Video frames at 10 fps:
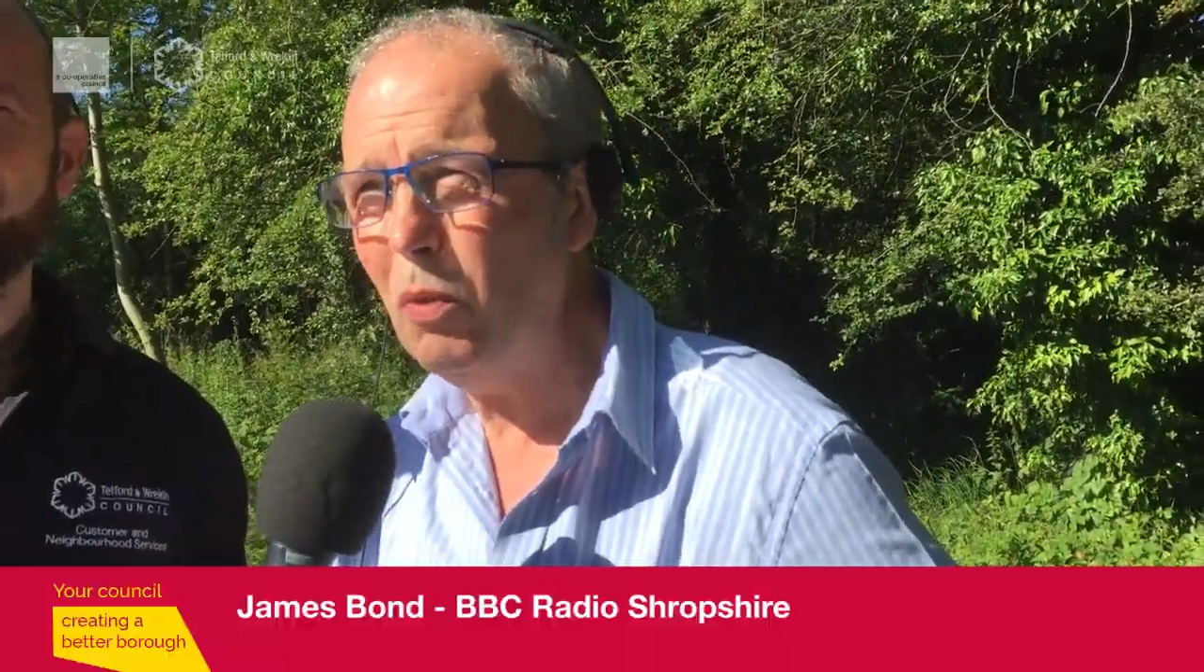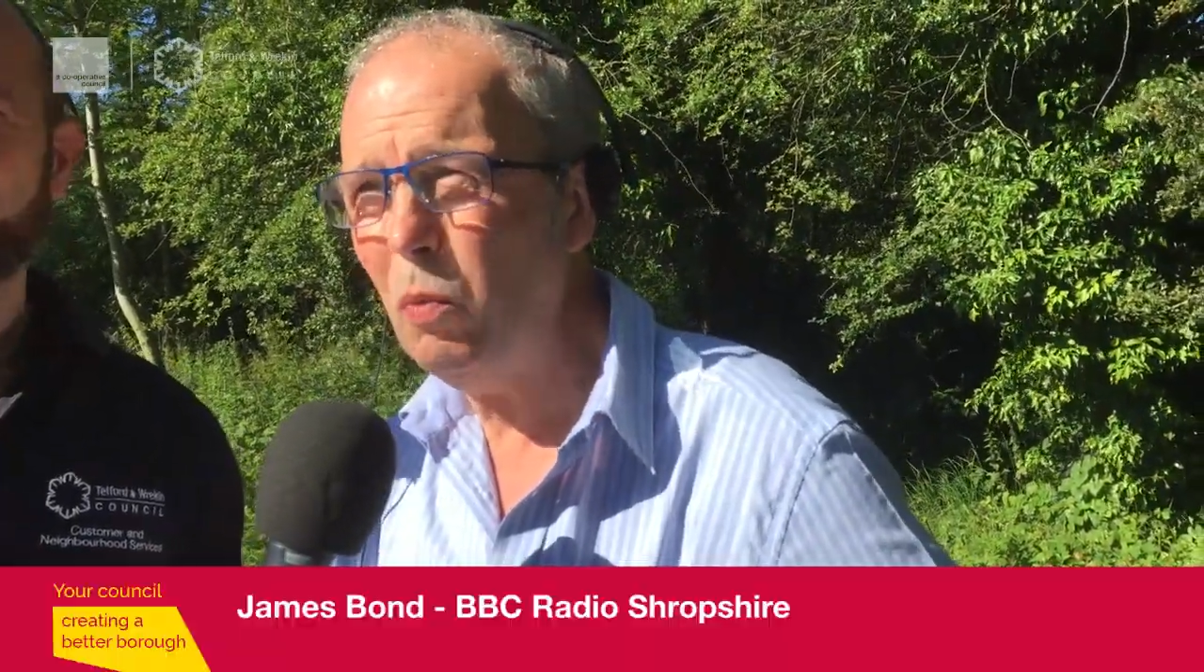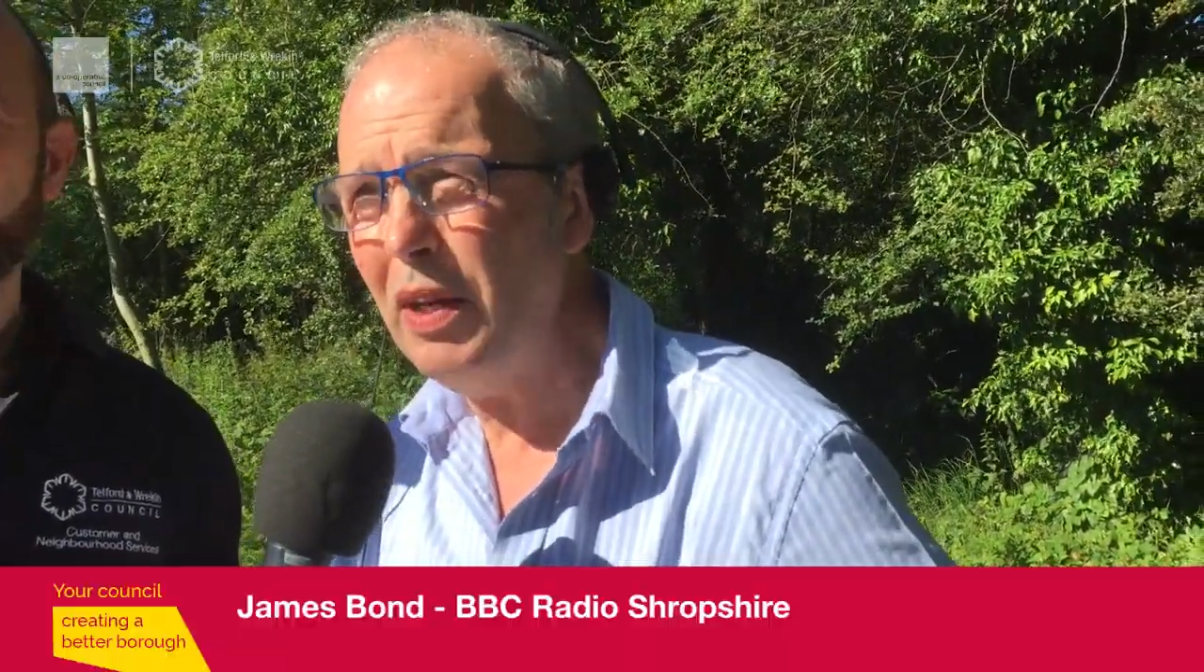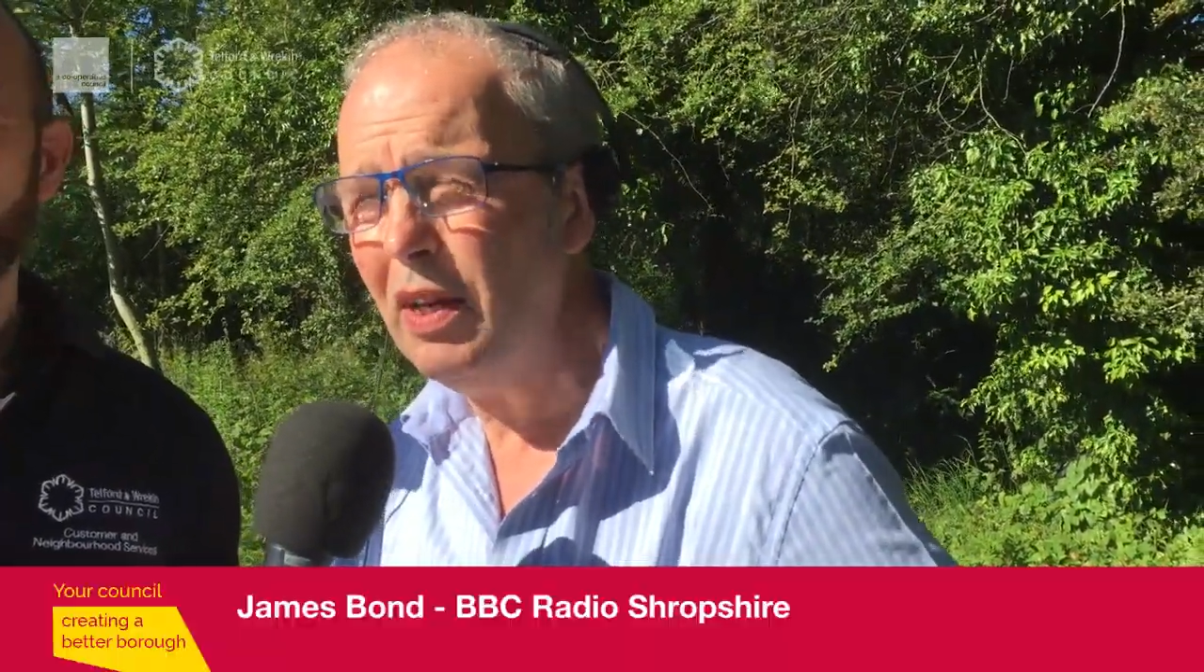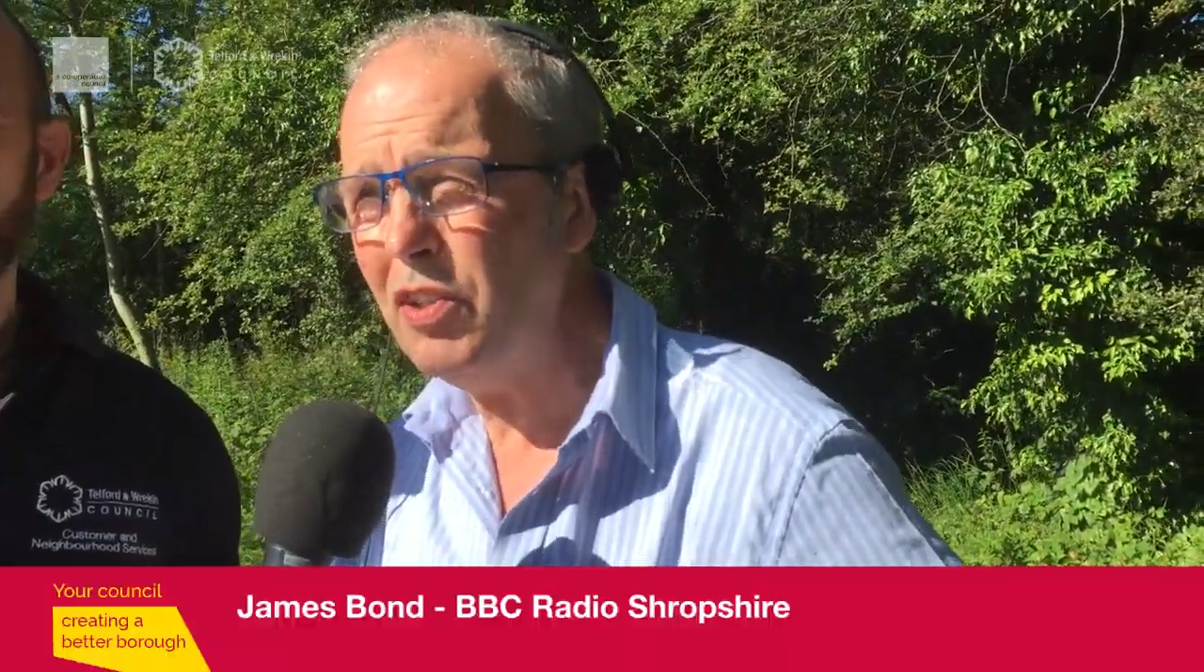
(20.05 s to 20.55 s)

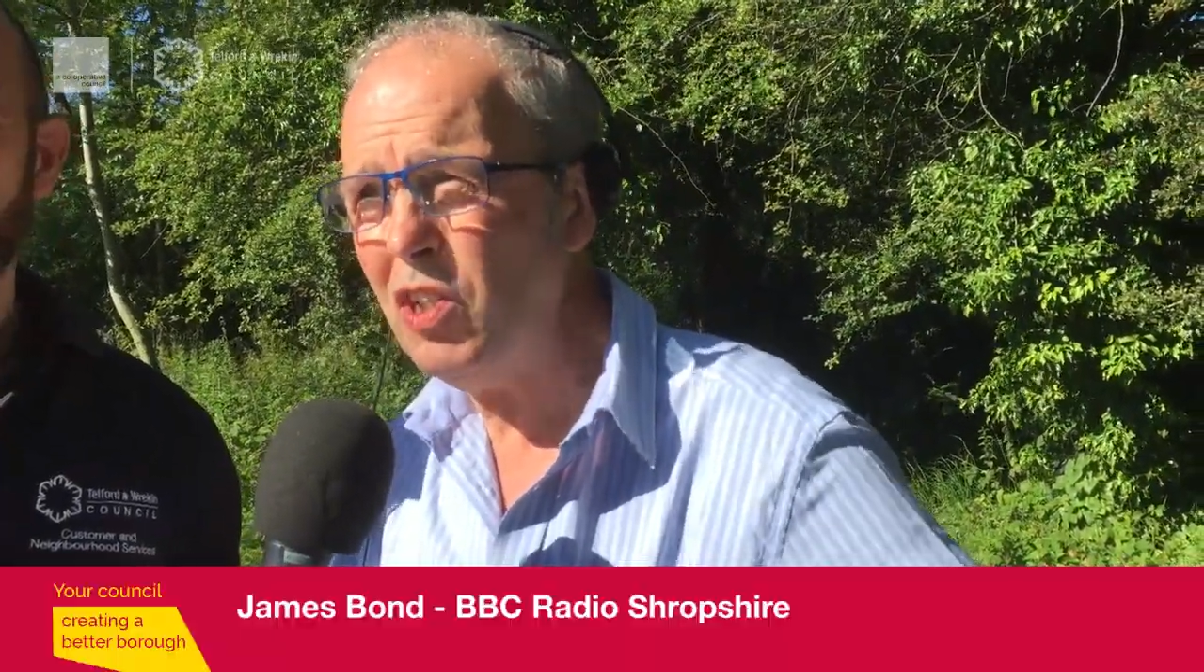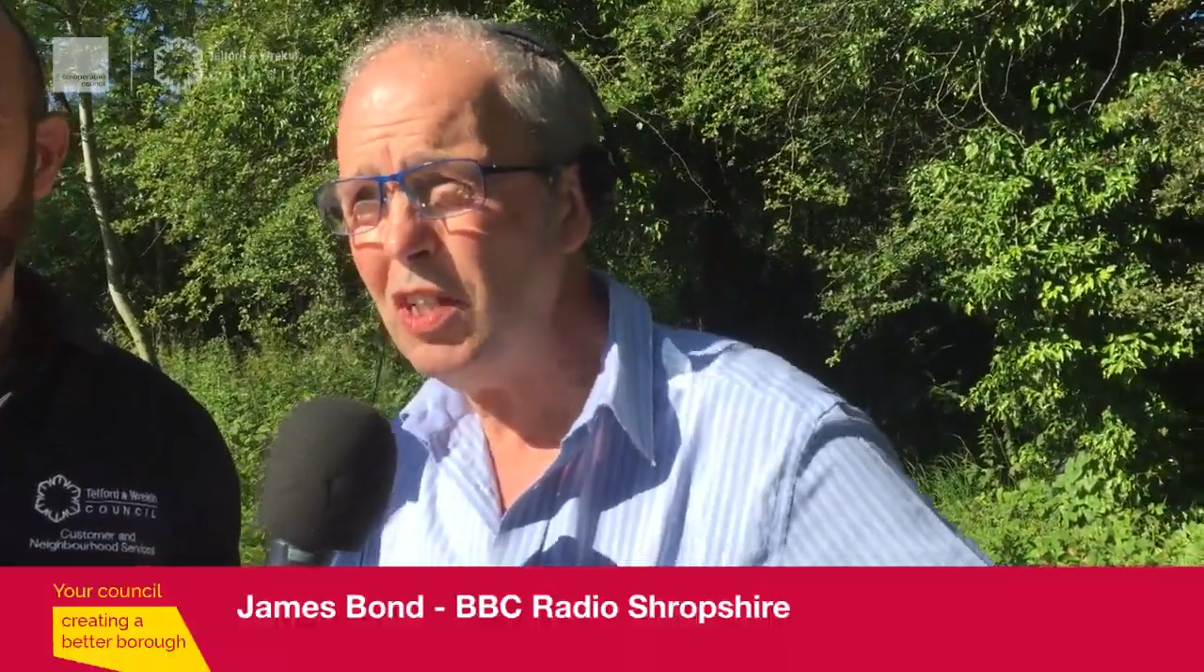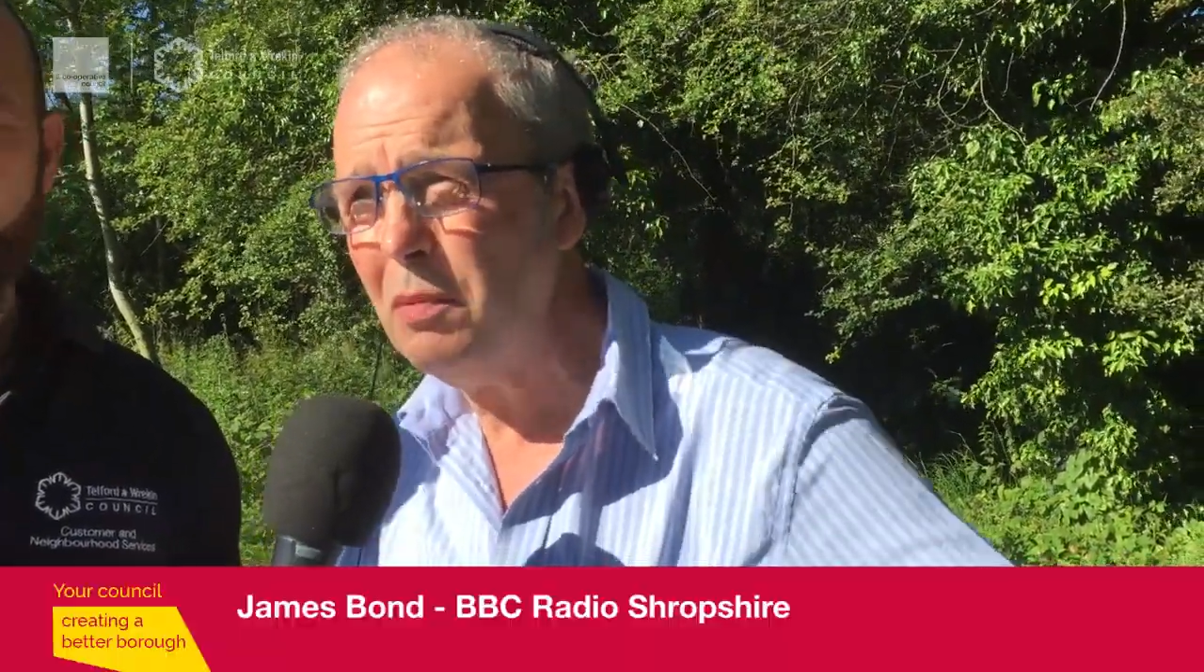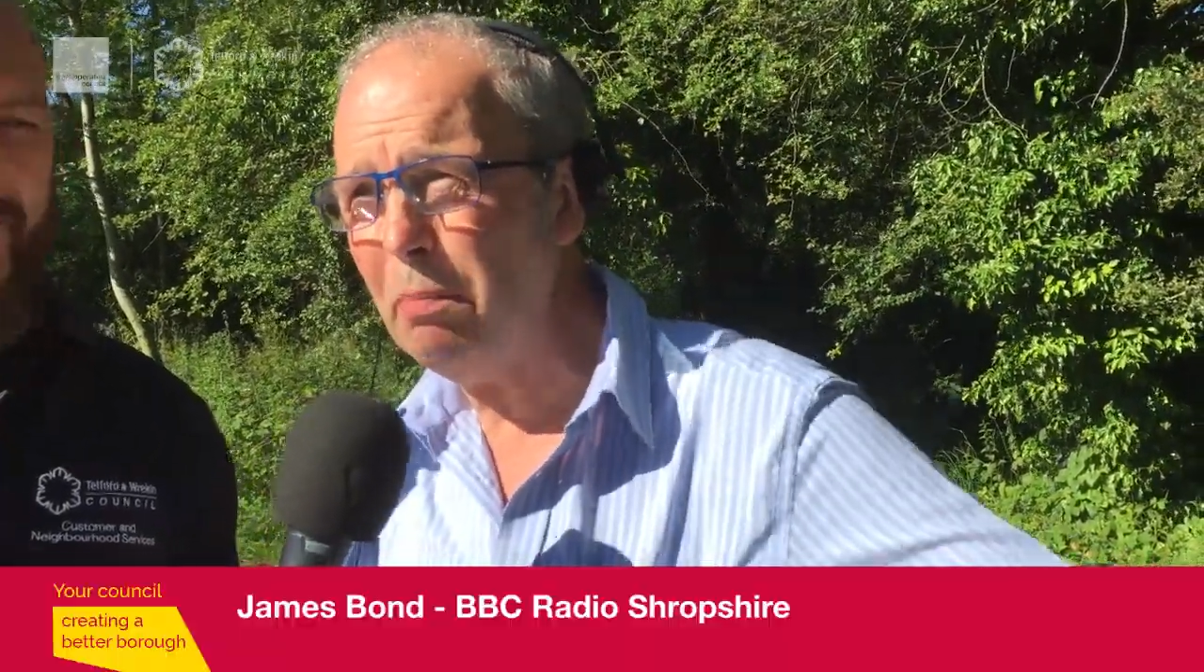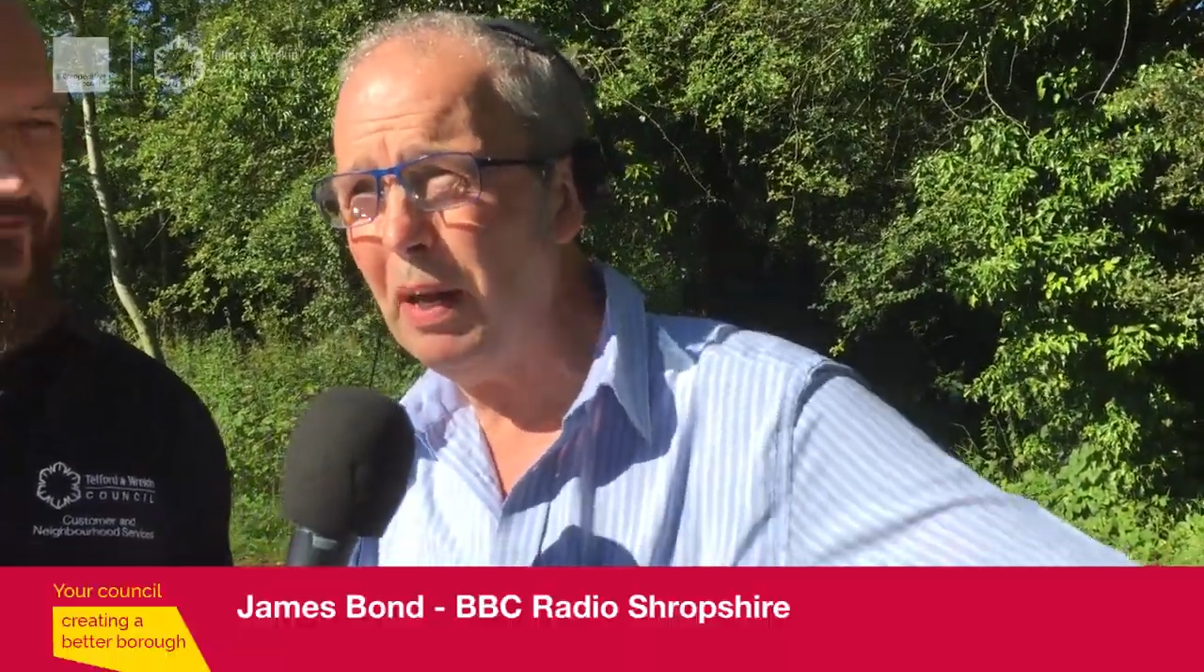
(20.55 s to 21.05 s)
We are just